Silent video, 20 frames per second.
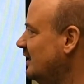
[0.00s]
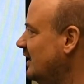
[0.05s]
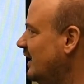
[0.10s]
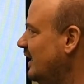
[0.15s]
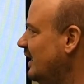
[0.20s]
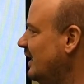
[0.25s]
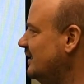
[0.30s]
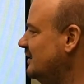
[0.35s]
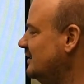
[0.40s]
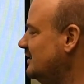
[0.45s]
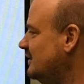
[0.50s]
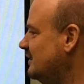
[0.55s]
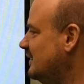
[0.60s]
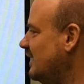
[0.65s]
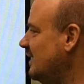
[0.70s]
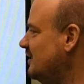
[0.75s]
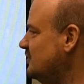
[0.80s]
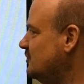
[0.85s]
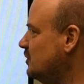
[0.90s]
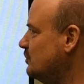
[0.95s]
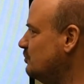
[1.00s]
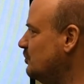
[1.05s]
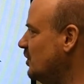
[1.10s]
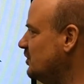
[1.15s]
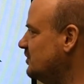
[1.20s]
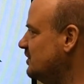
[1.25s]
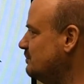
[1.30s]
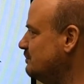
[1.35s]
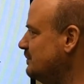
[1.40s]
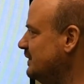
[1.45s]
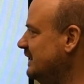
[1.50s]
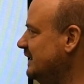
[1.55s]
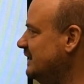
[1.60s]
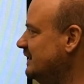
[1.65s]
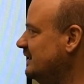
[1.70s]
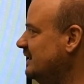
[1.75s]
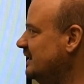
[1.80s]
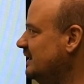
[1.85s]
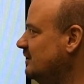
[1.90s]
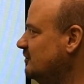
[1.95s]
And there is the
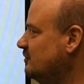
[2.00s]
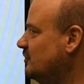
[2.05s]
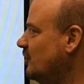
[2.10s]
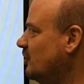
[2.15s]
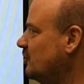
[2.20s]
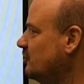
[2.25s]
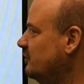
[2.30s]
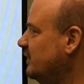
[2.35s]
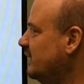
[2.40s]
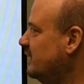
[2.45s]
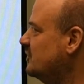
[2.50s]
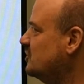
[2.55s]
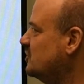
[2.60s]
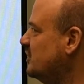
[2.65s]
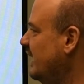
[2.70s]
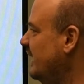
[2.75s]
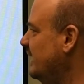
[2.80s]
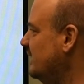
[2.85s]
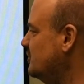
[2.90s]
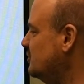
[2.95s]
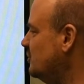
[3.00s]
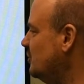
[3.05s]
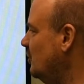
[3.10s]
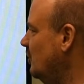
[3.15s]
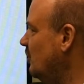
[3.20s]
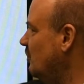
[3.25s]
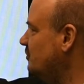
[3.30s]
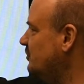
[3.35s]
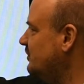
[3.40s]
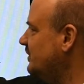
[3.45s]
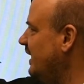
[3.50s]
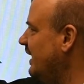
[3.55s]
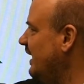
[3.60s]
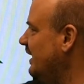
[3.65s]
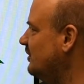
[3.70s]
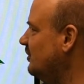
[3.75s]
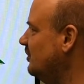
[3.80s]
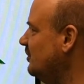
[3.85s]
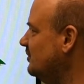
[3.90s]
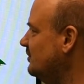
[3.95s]
possibility for quick change of the
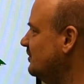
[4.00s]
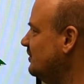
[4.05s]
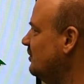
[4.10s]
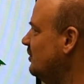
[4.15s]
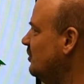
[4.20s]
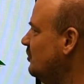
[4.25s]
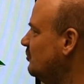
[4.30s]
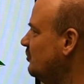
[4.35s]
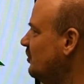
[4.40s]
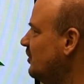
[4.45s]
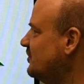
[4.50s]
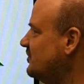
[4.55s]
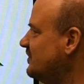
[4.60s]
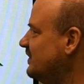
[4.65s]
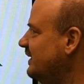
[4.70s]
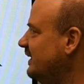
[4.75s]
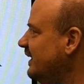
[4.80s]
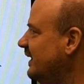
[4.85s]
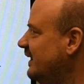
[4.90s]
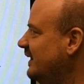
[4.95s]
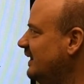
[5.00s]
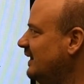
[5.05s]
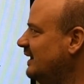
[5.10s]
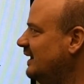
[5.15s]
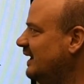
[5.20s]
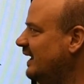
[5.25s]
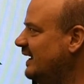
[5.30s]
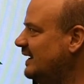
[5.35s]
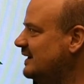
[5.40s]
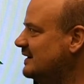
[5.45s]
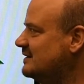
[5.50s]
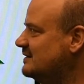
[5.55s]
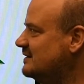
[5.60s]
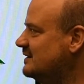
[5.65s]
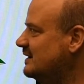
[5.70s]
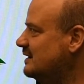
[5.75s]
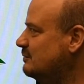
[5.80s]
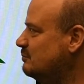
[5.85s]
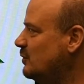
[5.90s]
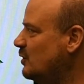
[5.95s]
header for cereal,
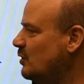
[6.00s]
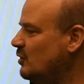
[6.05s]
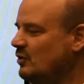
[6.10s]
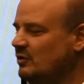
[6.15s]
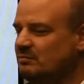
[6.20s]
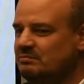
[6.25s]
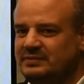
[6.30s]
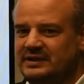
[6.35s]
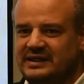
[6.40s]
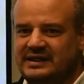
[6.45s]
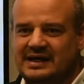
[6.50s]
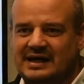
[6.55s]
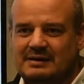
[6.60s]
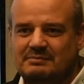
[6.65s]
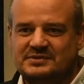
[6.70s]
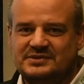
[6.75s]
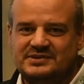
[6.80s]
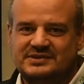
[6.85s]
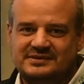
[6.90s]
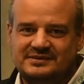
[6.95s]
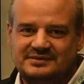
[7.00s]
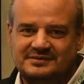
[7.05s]
rapeseed or pickups.